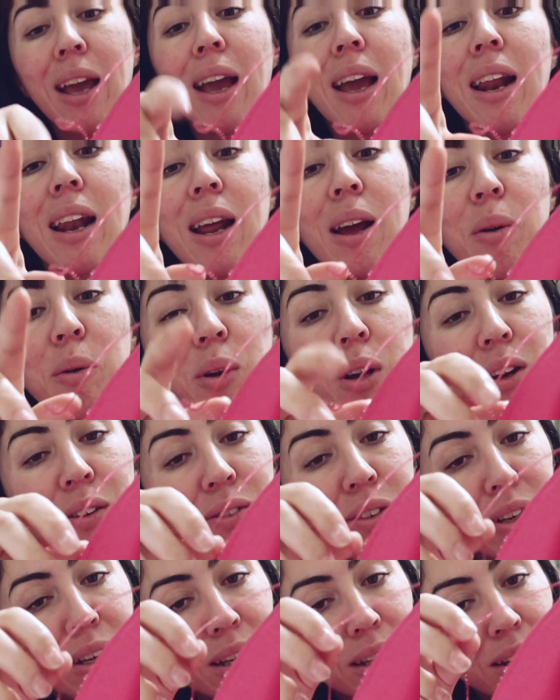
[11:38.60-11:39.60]
and I will
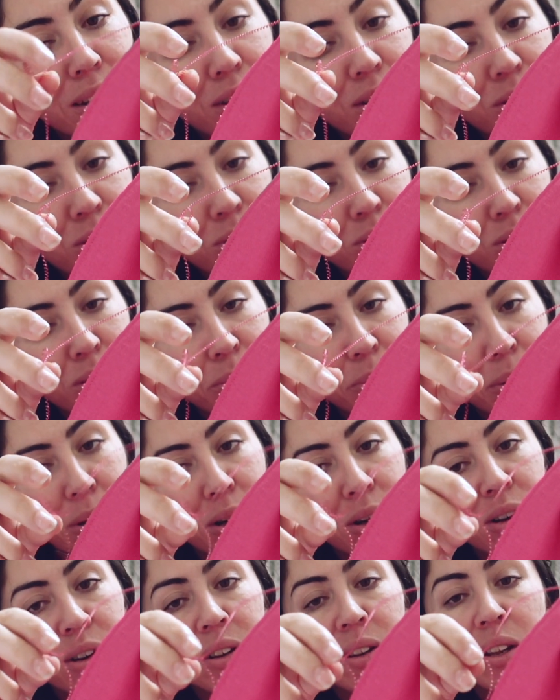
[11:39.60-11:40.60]
have to get a new
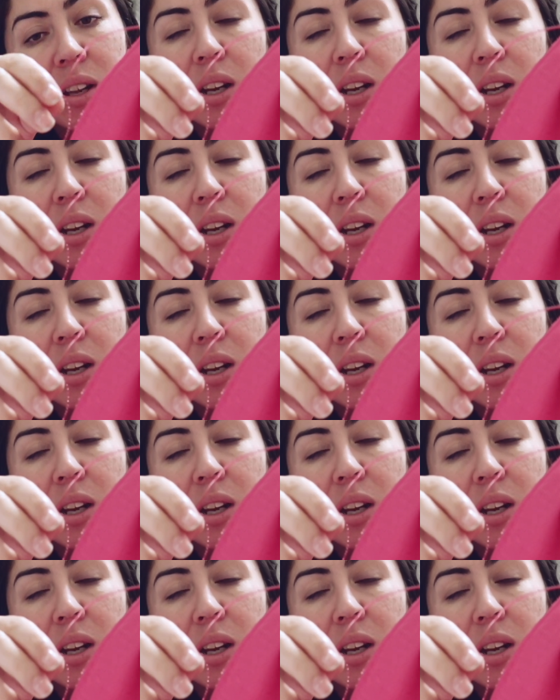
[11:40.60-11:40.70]
zipper.